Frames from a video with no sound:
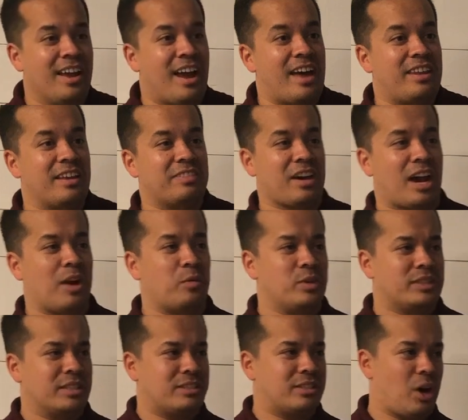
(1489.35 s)
and they thought it
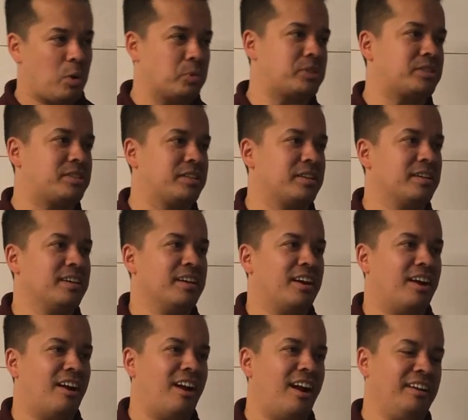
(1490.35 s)
was a ghost.
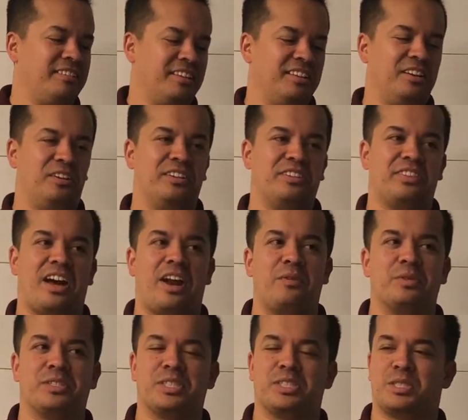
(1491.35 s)
All right, they literally thought it
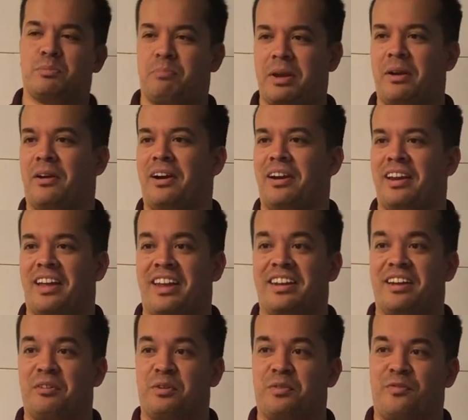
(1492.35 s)
was a spirit, and
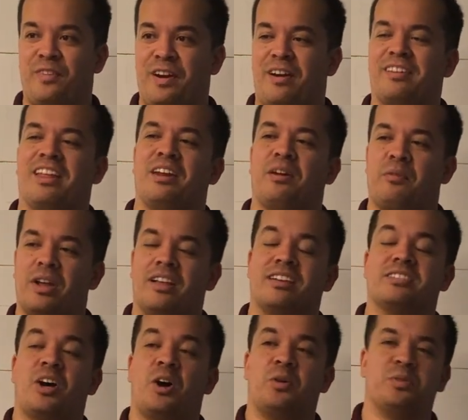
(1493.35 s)
they were fear. and then they
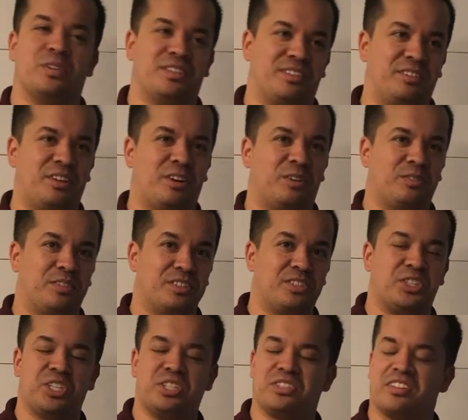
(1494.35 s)
realized, oh, you know, it's
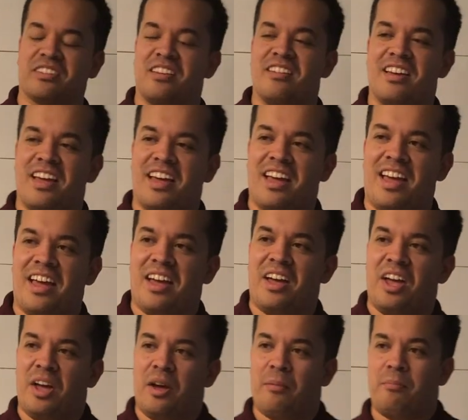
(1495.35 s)
Jesus.
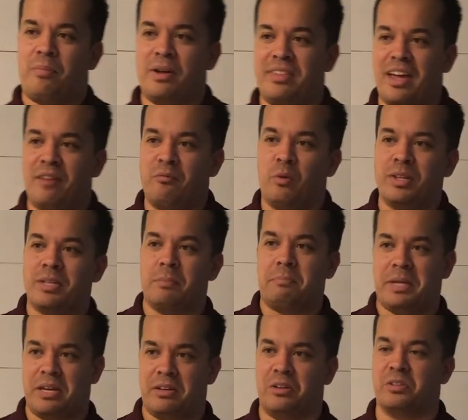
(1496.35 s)
But then, what did
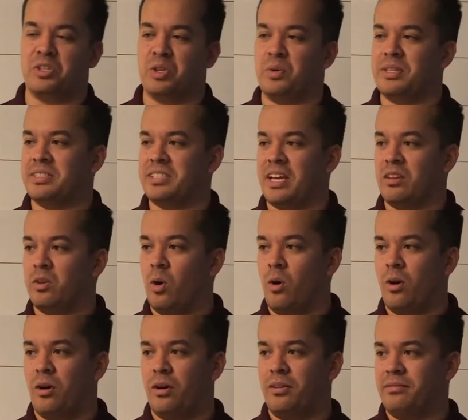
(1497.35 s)
Peter do? He said,
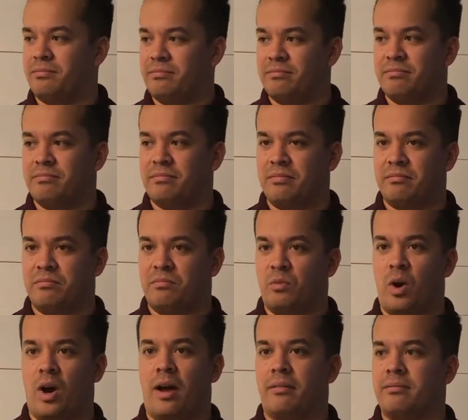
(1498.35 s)
"Lord,
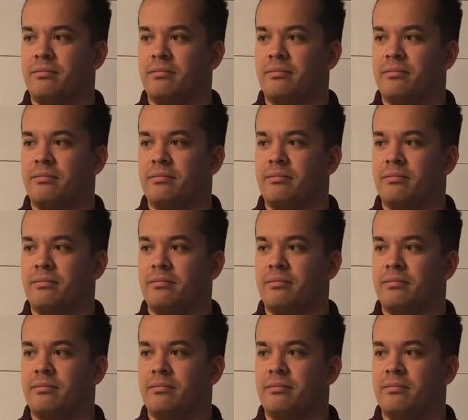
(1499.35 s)
what?